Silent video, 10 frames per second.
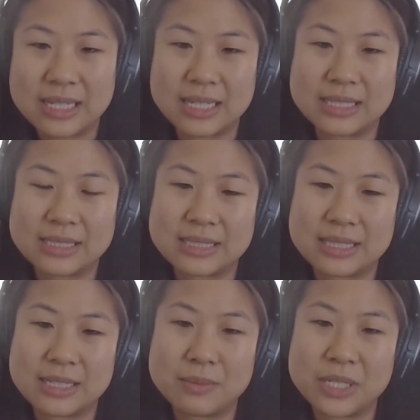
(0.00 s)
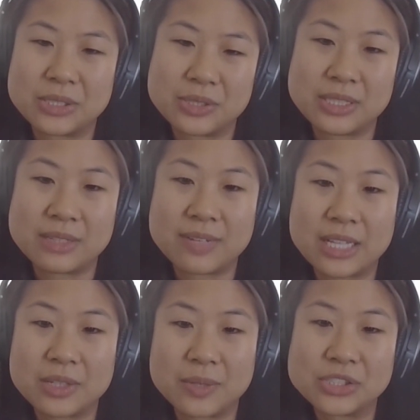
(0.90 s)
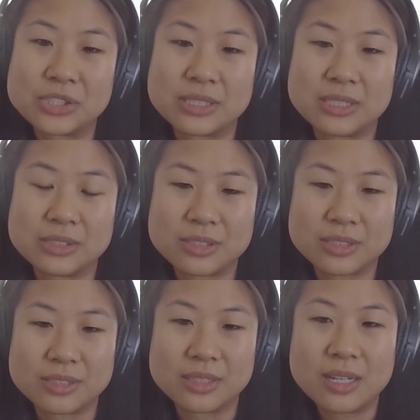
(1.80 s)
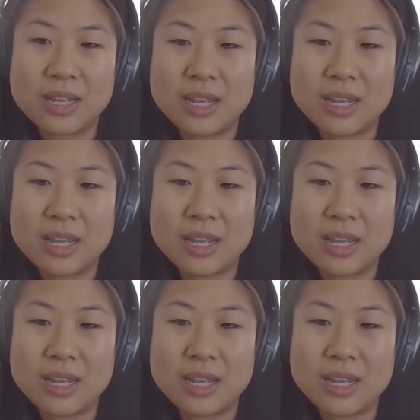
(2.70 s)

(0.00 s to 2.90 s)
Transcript: as a monitoring and evaluation intern.